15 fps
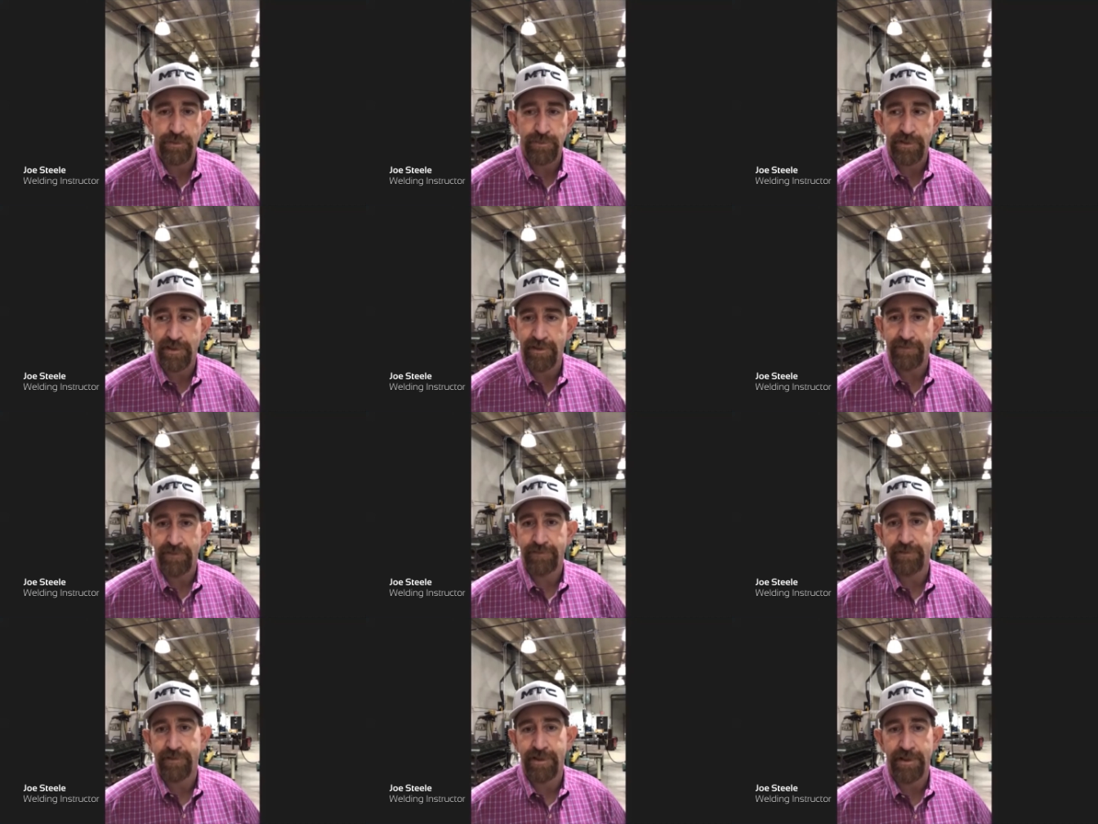that I've
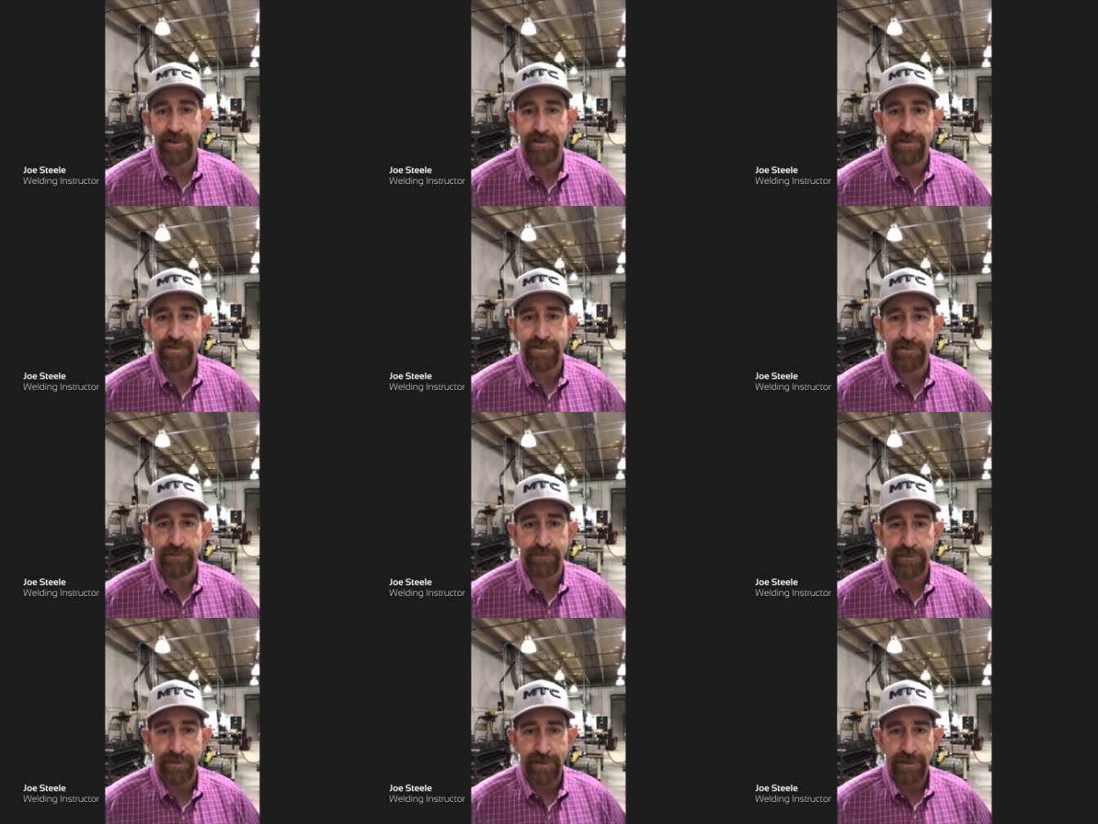ever had. So
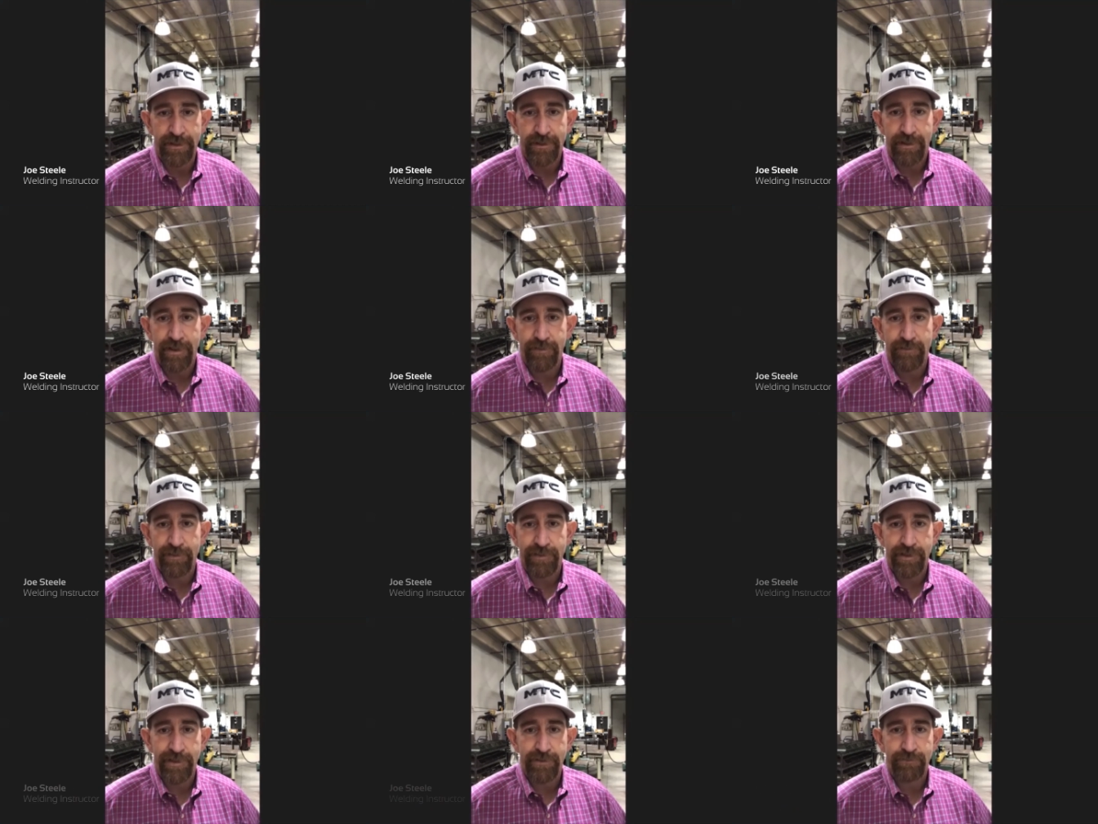I
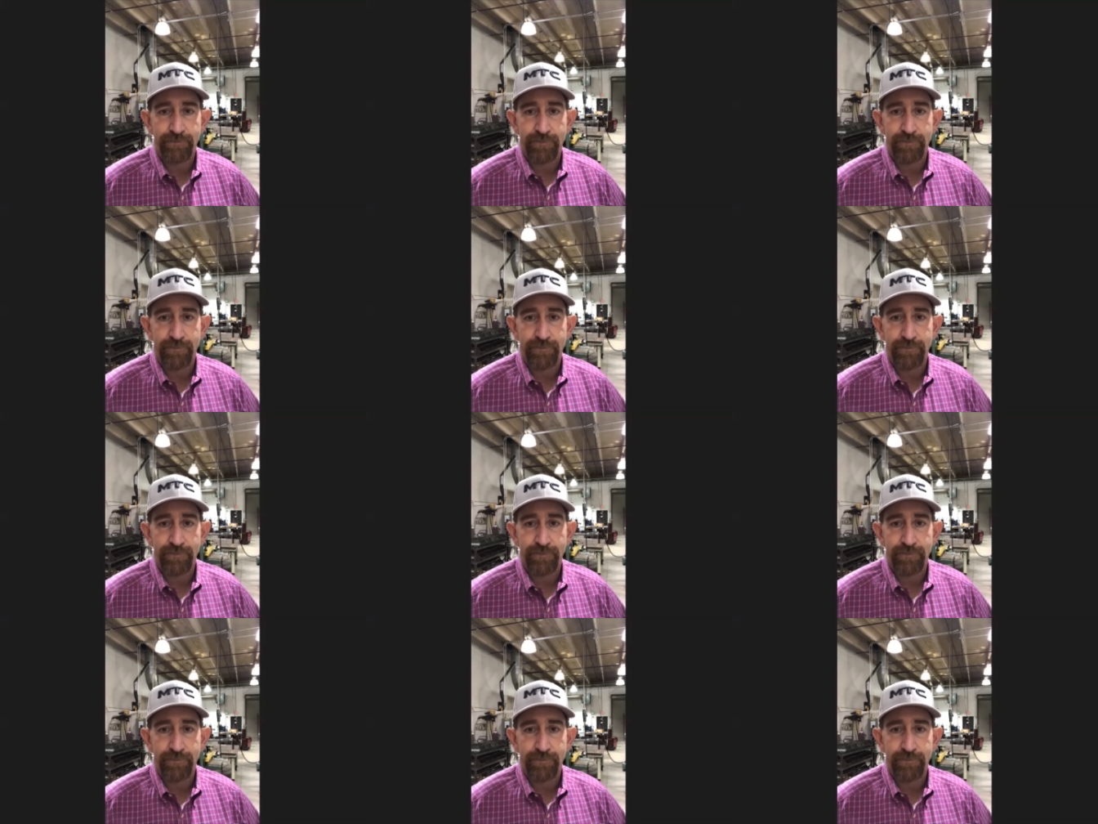really